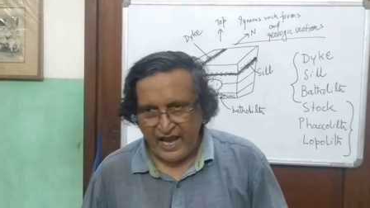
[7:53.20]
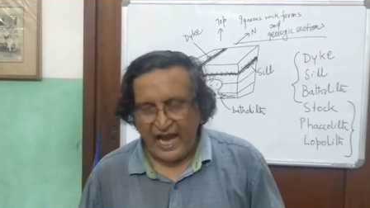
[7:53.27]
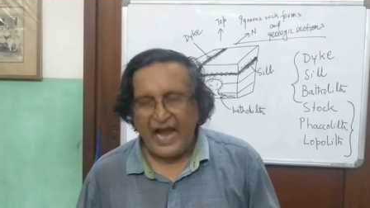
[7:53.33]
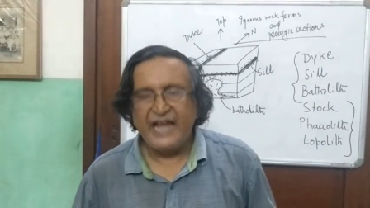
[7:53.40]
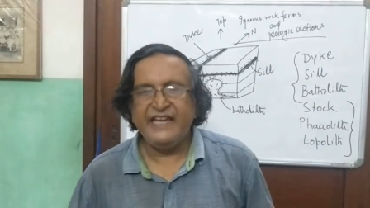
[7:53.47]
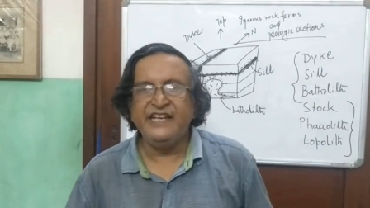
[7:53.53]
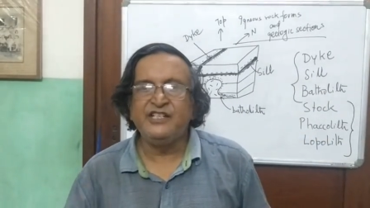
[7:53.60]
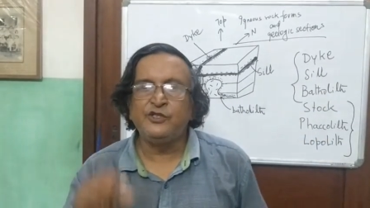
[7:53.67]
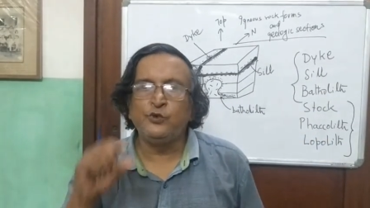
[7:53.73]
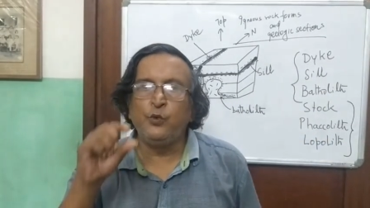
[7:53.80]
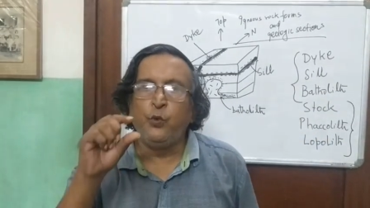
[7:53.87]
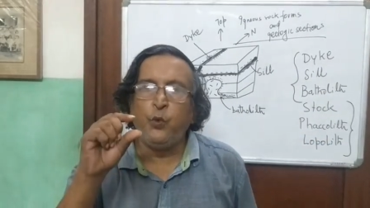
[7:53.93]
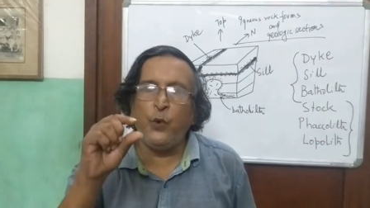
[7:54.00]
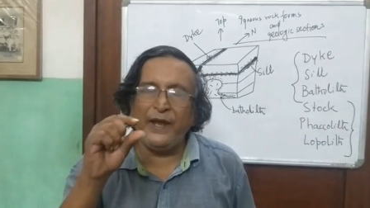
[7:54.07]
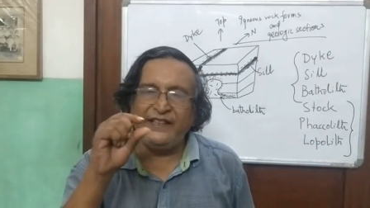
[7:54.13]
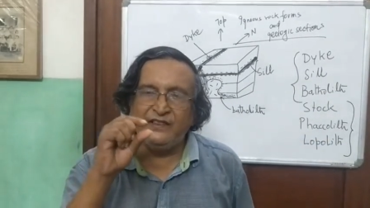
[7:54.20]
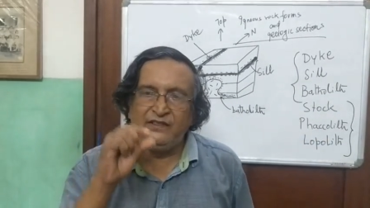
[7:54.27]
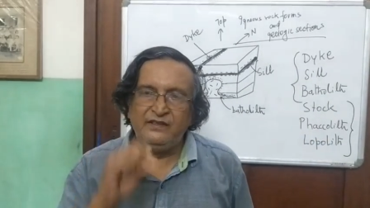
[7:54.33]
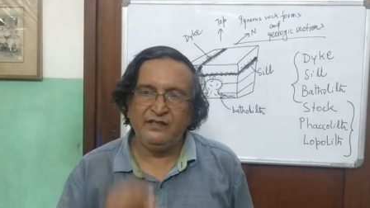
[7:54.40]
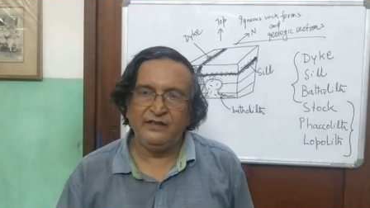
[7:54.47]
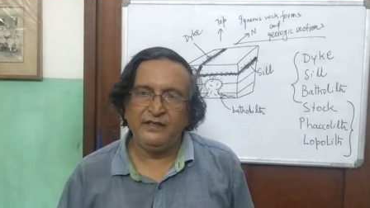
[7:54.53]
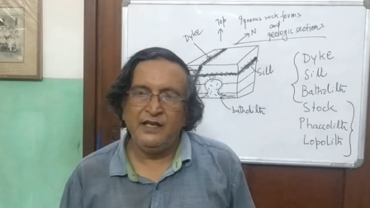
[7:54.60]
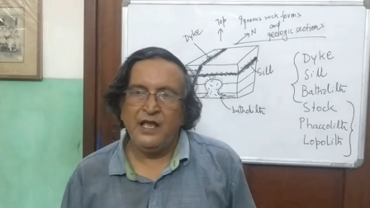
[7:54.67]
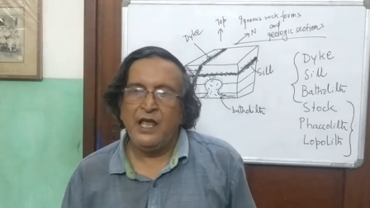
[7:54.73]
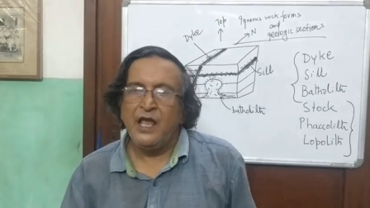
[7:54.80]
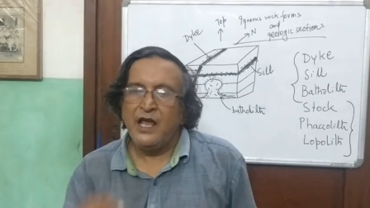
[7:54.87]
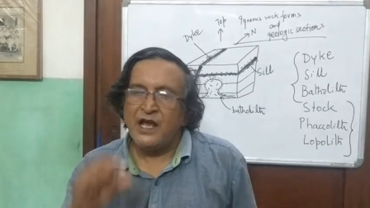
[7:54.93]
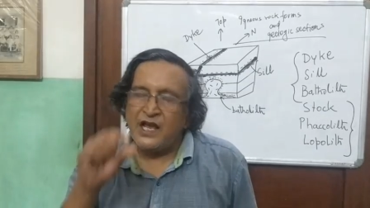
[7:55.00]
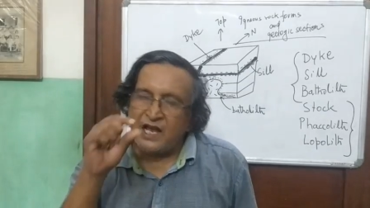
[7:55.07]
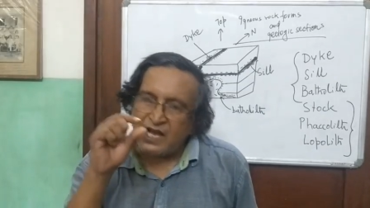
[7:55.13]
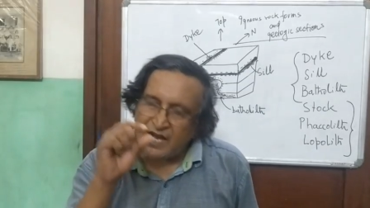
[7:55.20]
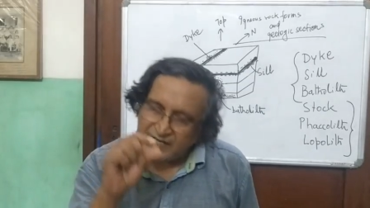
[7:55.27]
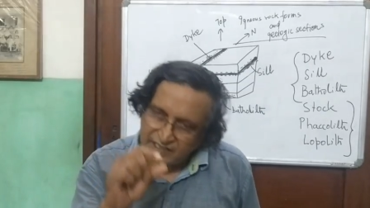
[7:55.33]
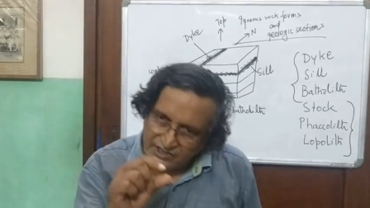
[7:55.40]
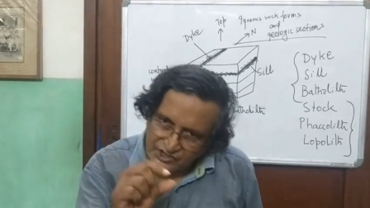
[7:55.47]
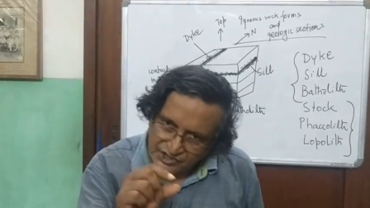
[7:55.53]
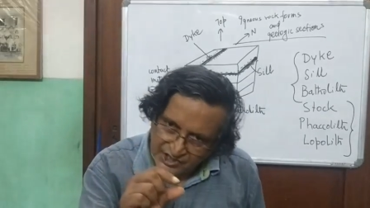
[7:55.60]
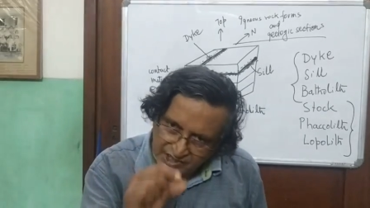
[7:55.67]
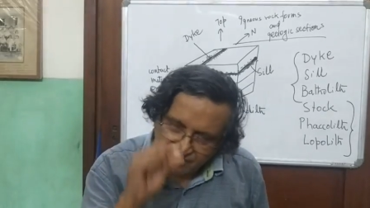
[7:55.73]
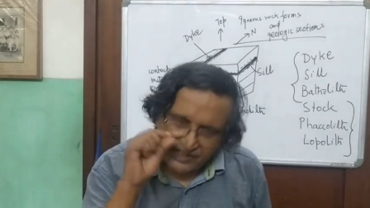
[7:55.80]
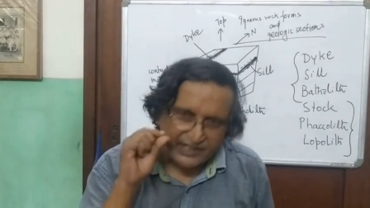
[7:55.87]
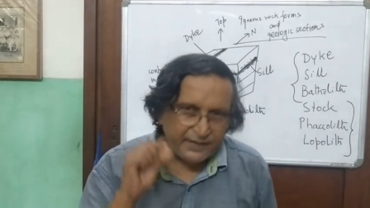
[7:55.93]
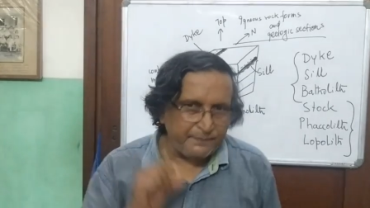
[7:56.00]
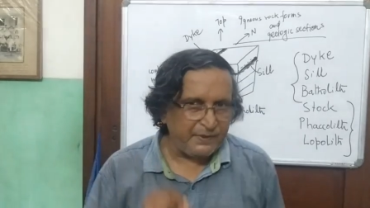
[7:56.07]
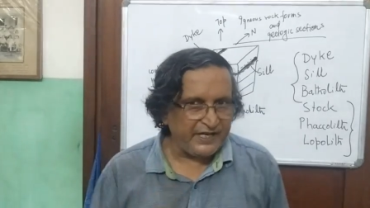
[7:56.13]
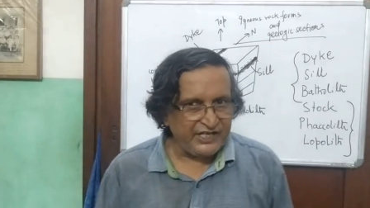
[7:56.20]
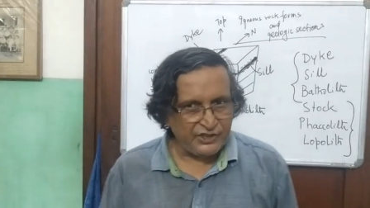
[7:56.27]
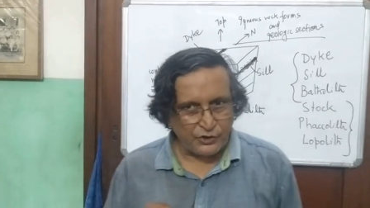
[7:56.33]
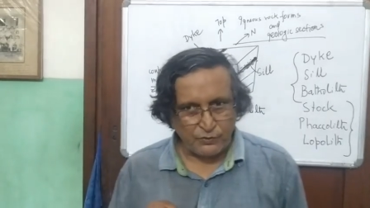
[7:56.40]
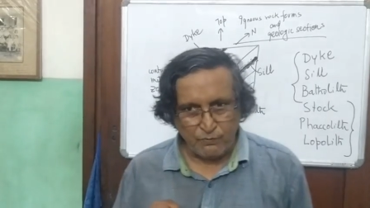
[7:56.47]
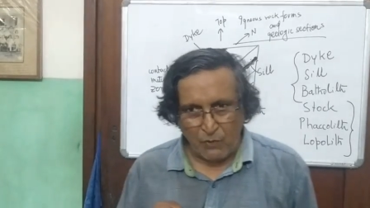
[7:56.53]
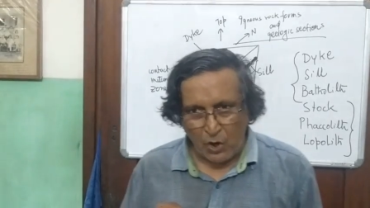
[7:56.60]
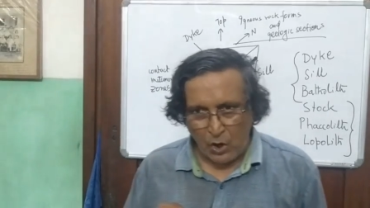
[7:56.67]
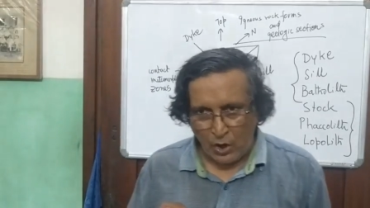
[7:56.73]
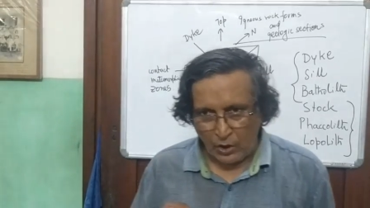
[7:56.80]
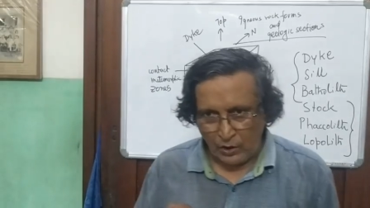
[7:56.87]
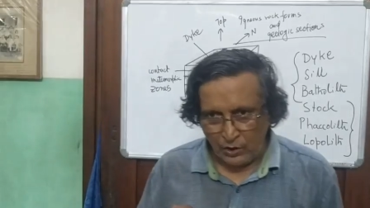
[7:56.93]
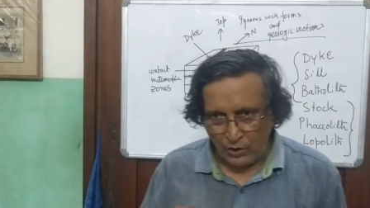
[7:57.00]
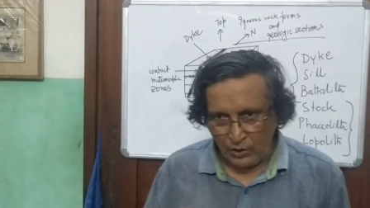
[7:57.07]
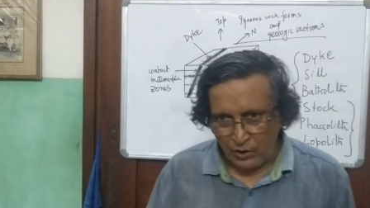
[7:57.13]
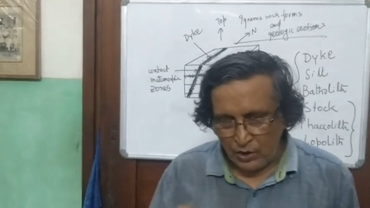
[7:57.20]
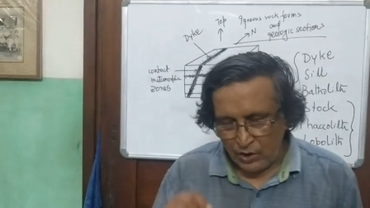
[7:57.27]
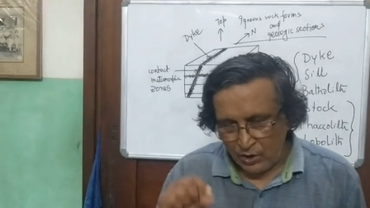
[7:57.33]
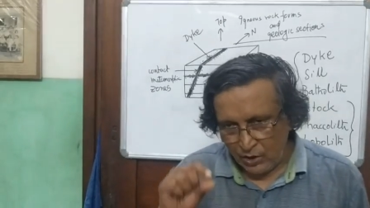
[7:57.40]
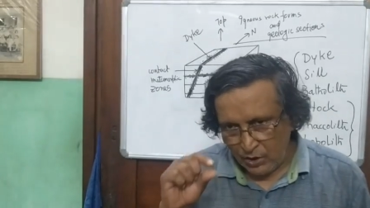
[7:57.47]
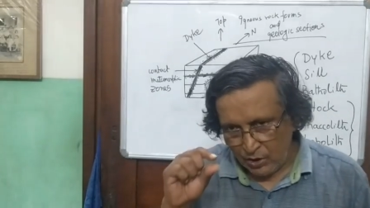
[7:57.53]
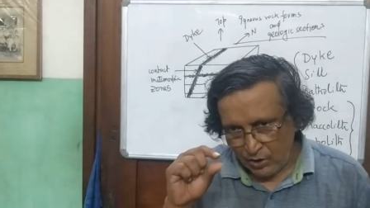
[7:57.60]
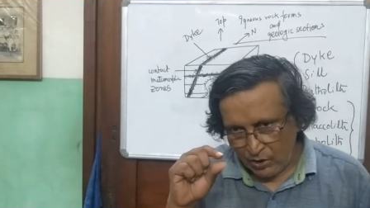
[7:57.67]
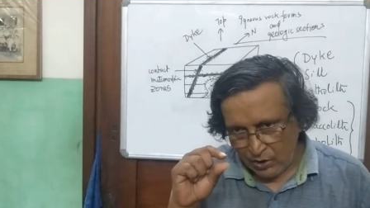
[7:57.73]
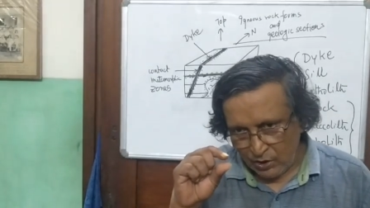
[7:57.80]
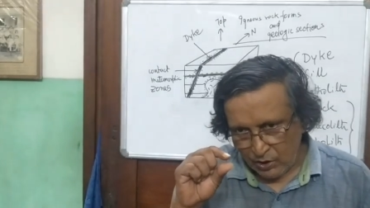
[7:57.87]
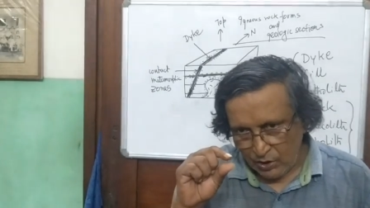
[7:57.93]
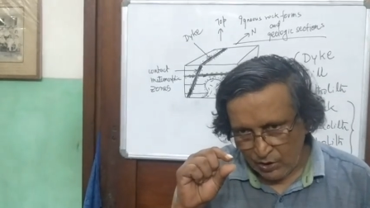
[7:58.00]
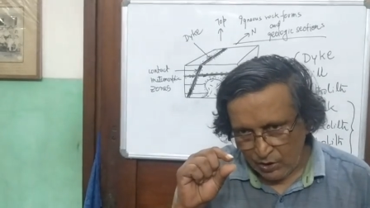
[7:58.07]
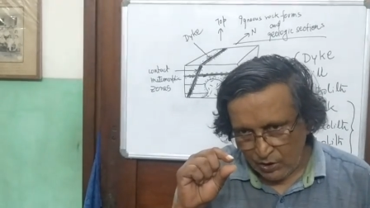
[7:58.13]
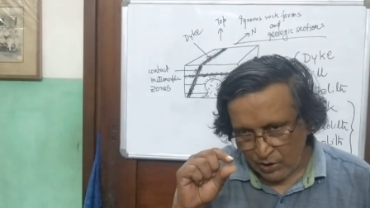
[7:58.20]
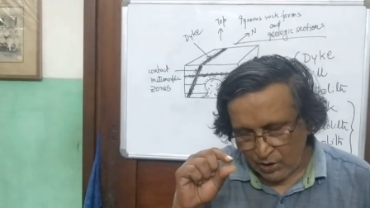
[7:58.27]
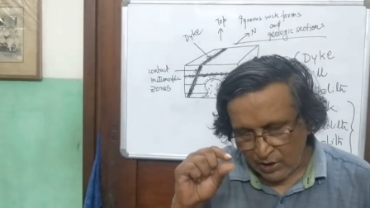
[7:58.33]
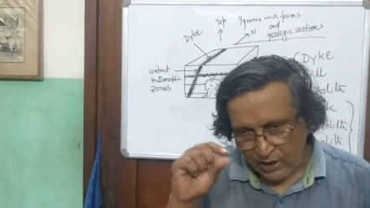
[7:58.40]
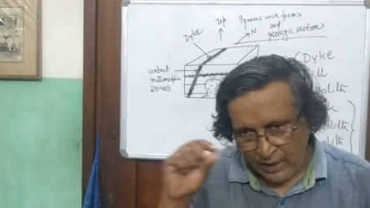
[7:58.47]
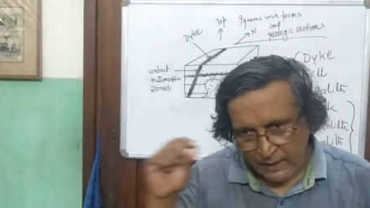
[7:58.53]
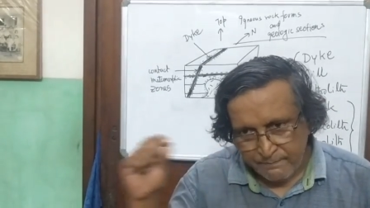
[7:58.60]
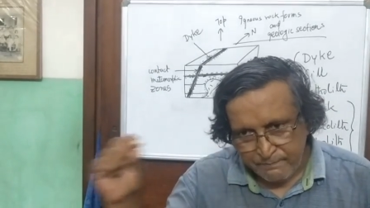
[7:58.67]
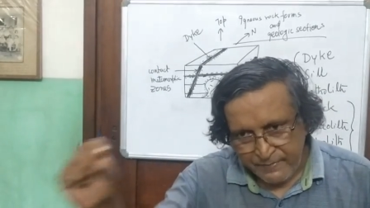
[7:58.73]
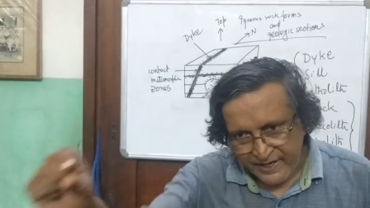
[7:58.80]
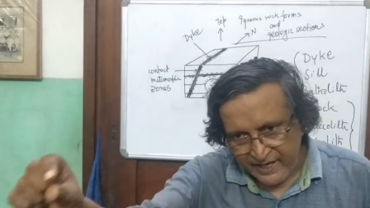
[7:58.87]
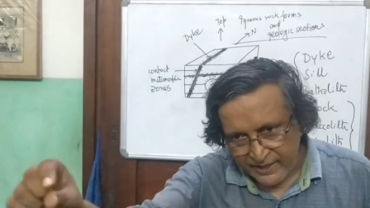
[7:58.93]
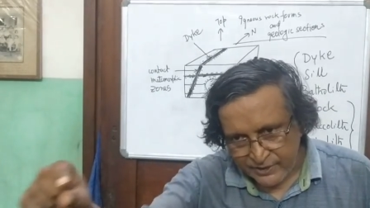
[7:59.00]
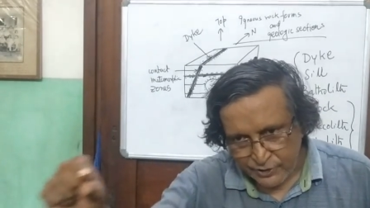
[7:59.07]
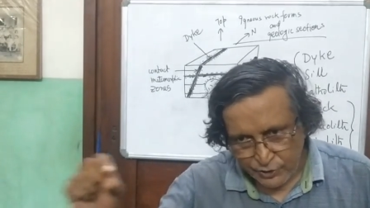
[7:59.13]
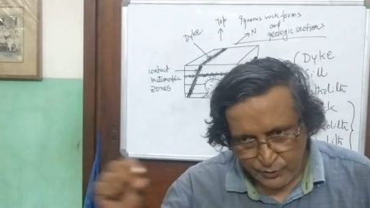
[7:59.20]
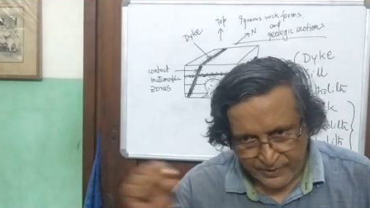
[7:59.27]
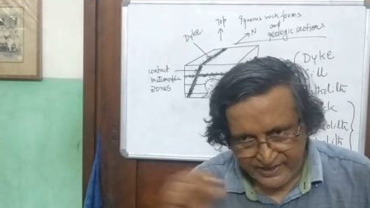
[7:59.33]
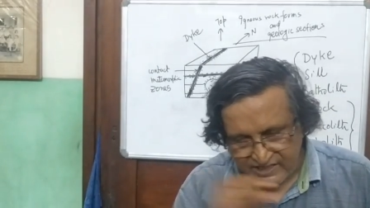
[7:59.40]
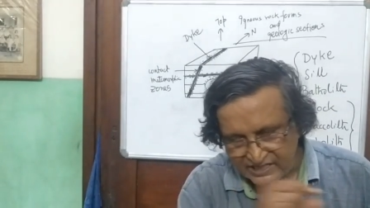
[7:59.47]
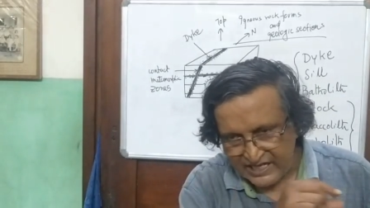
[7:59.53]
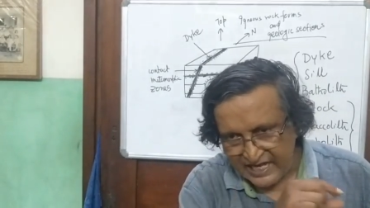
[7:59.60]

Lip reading: and its width considerably small compared to its